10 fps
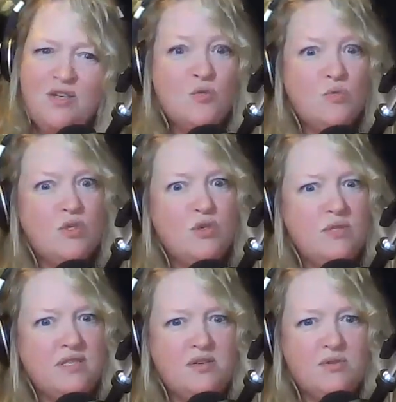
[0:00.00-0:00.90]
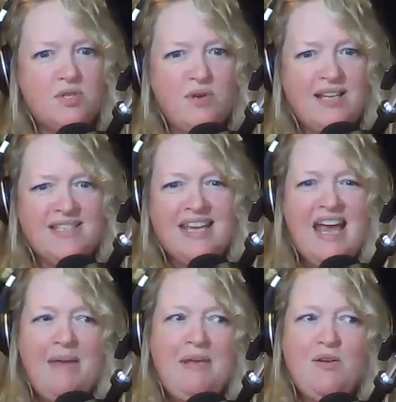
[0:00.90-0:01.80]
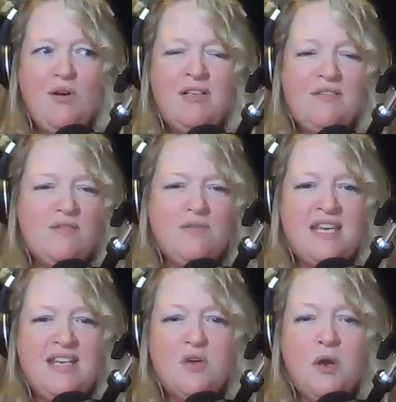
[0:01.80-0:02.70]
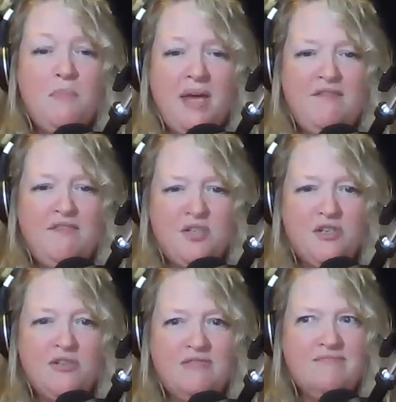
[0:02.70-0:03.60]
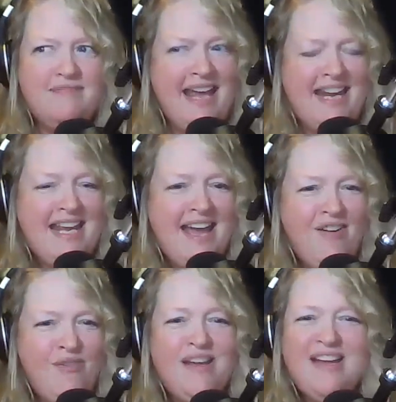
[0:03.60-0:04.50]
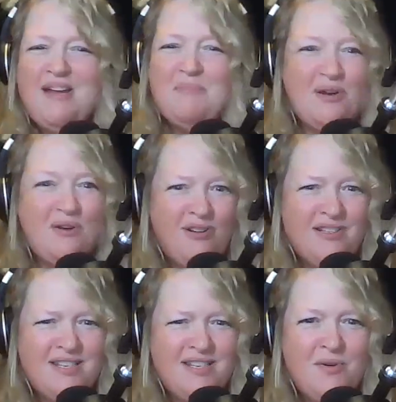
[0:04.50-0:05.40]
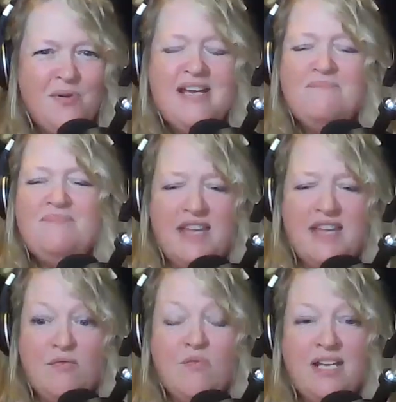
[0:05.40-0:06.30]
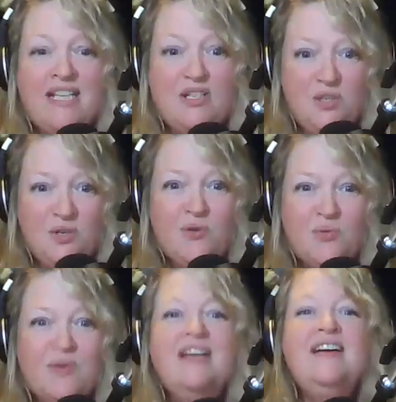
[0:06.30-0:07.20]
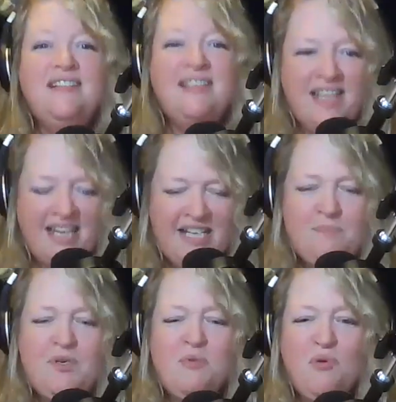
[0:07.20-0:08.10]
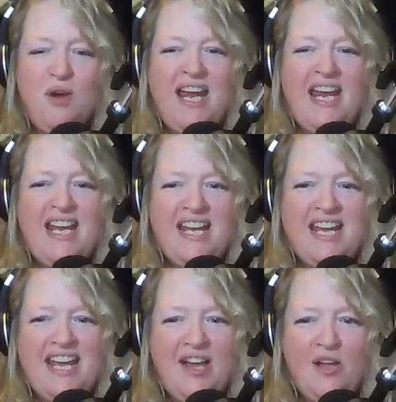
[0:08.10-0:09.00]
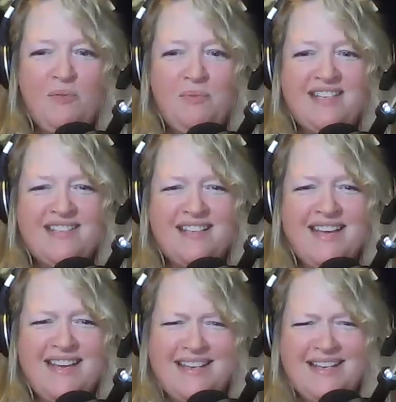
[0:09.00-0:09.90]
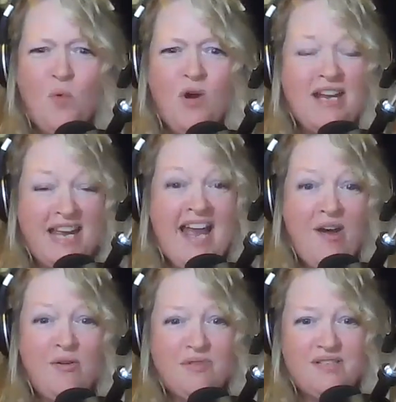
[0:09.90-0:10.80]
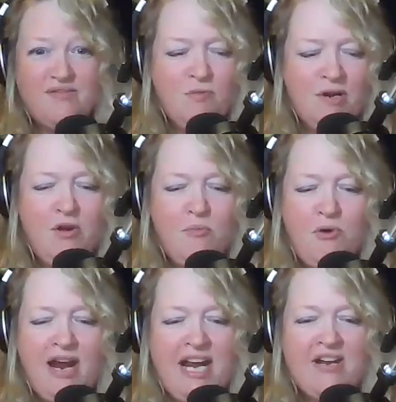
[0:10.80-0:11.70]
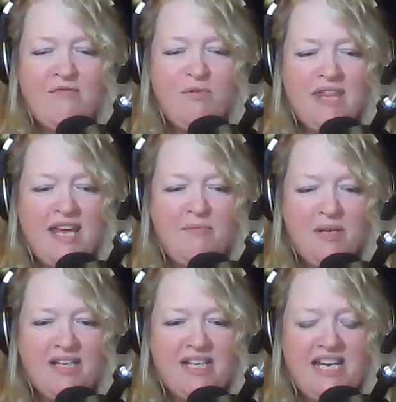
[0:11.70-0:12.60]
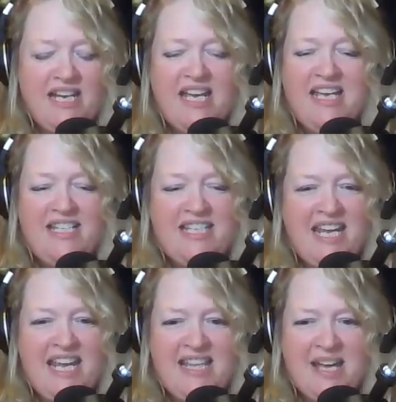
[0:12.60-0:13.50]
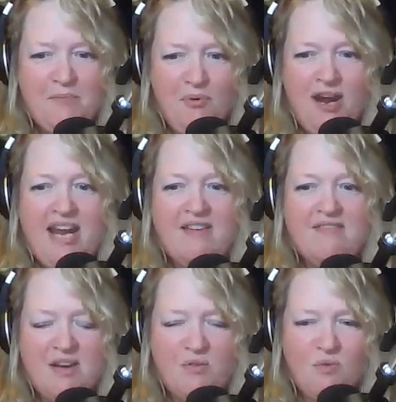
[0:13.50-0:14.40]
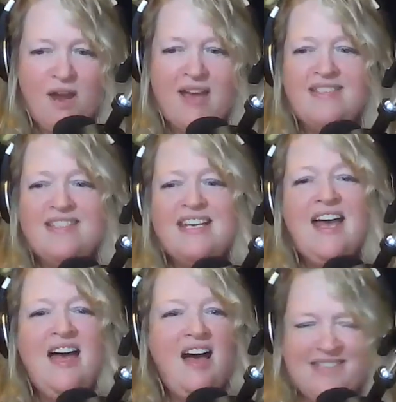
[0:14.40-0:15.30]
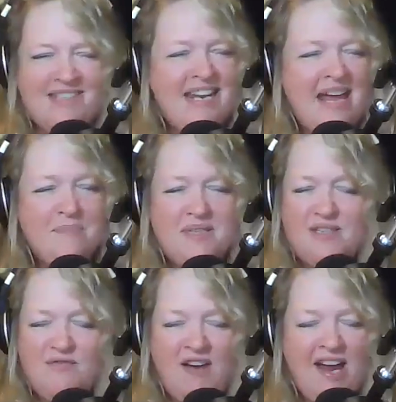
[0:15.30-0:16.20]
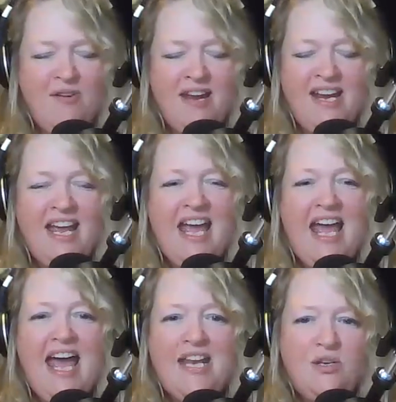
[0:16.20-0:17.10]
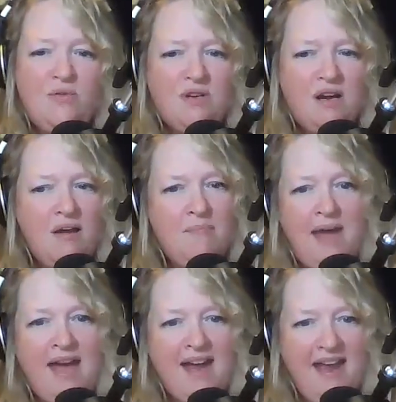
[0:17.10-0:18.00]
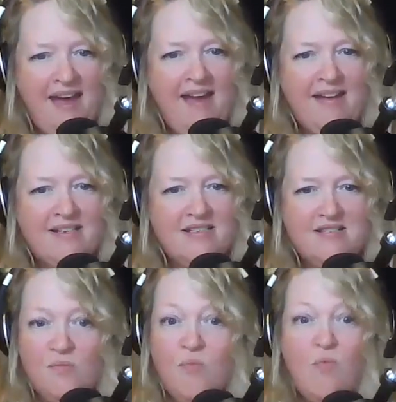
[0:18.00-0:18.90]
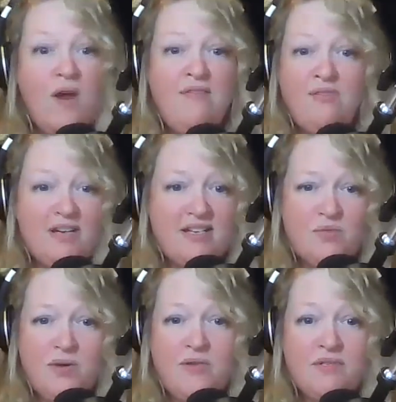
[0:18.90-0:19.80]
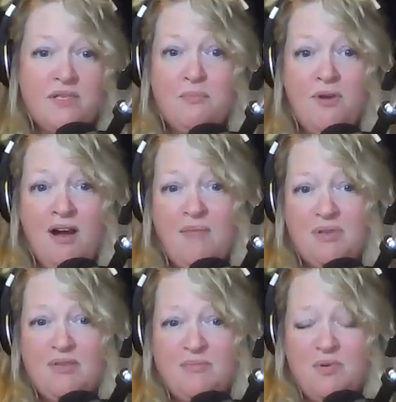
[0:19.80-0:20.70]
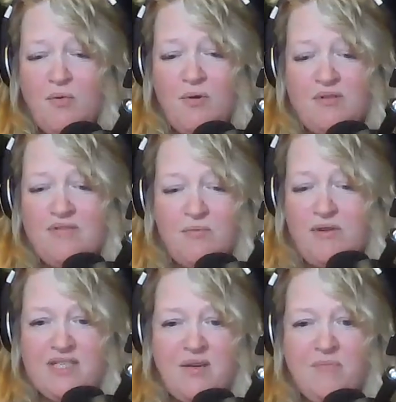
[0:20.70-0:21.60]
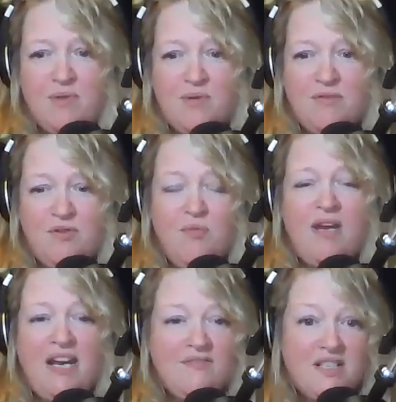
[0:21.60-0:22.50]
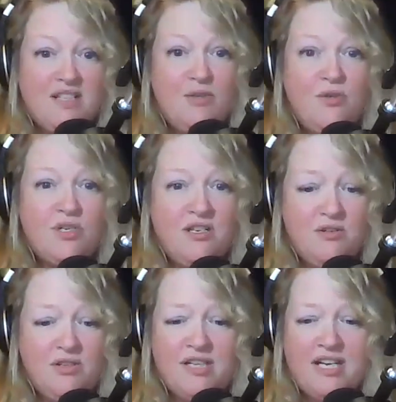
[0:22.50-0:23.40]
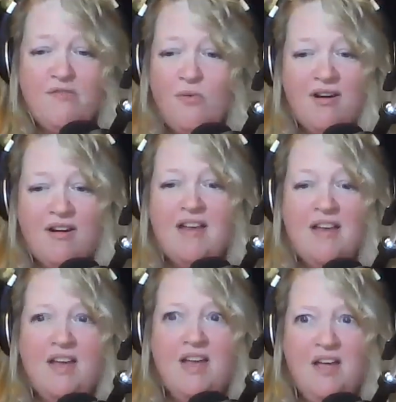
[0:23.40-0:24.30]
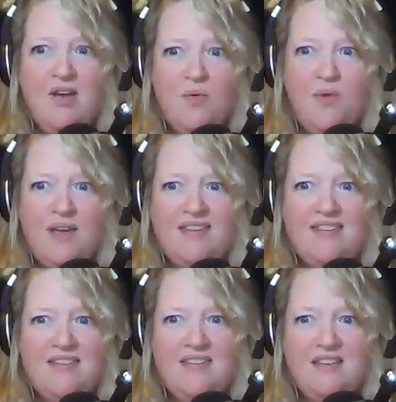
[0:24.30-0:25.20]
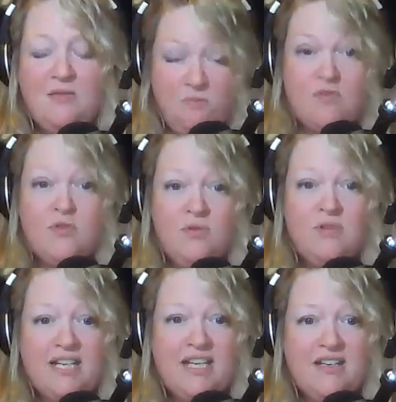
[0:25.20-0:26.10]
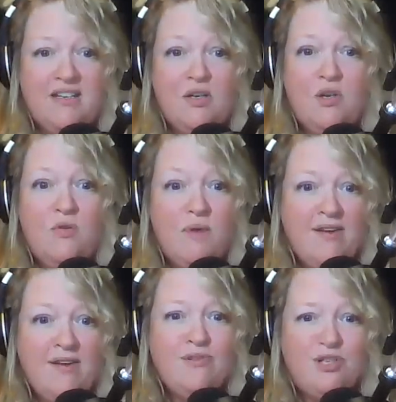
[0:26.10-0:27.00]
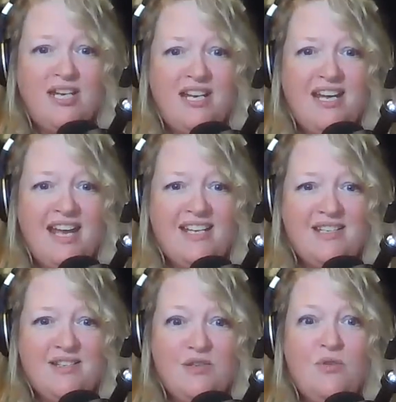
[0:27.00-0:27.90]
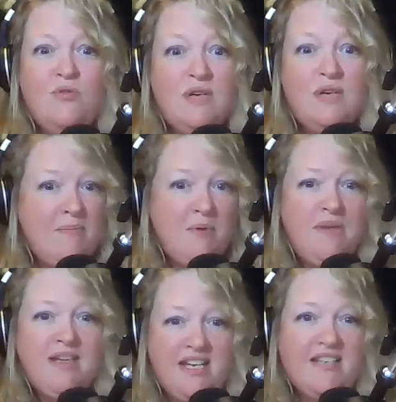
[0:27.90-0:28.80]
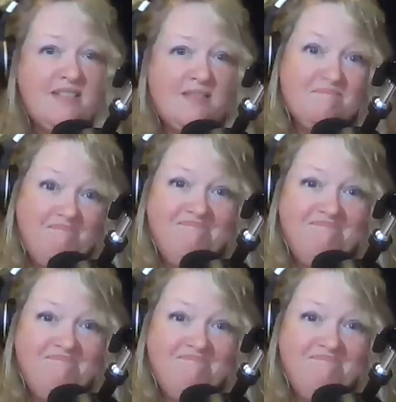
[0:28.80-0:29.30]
you, reduces your stress. I mean, all of those things are beneficial anyhow. Also, they really do light up your brain and help. It's like working out for your brain and for that ability, taking that break, that rest, the synapse is firing, and you come back at whatever it is, whether it's a problem or some sort of creative solution you're looking for, with truly new energy and new capabilities.